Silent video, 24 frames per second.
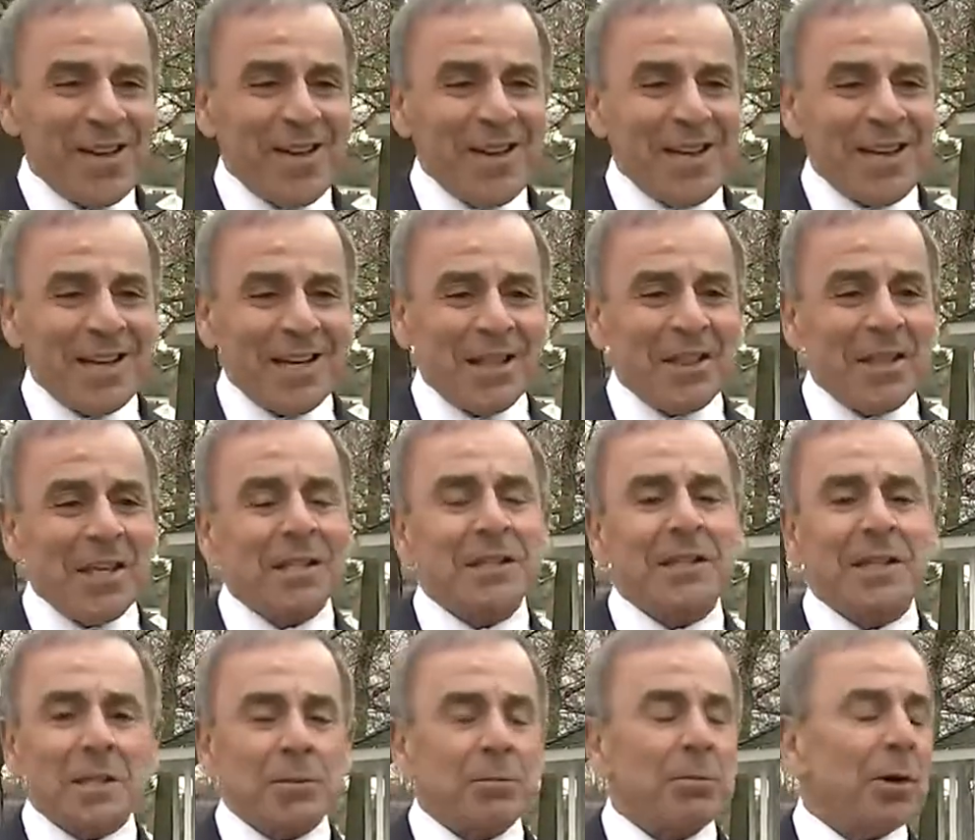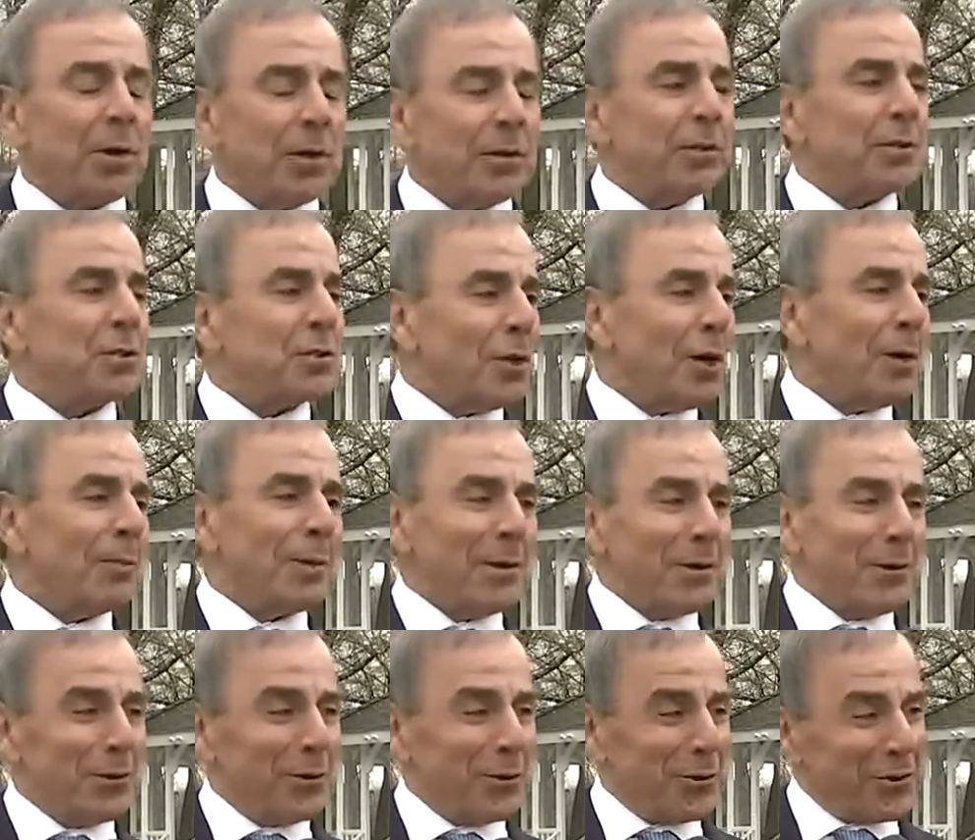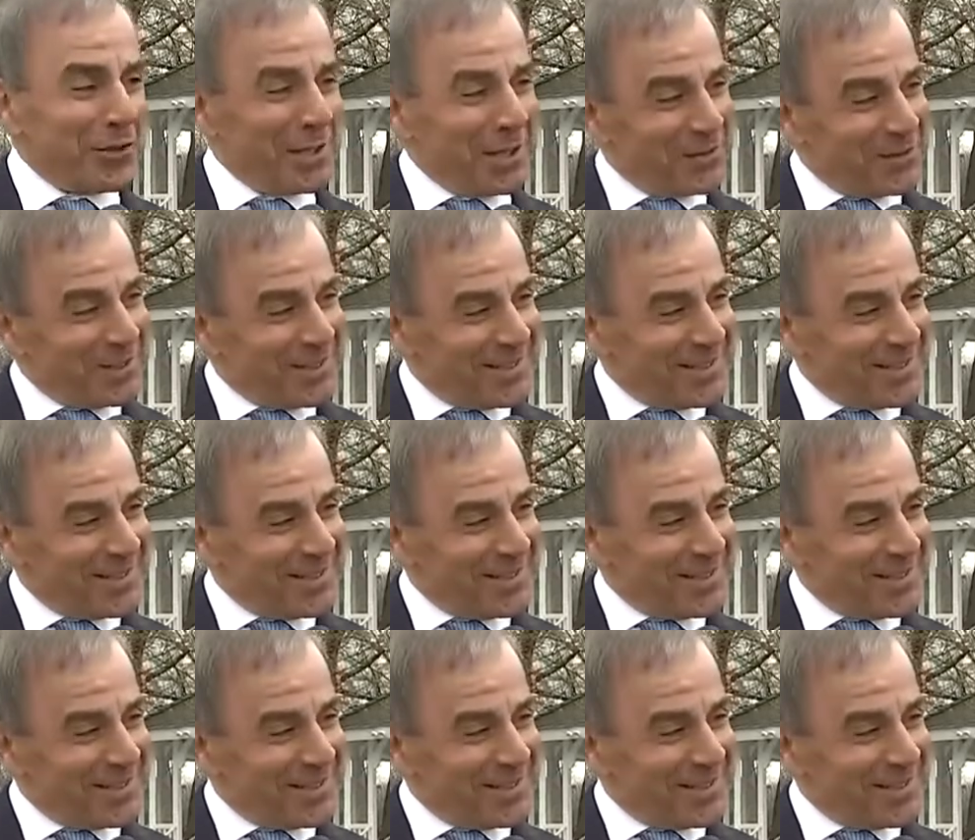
and I think that's part of the charm here in North Haven.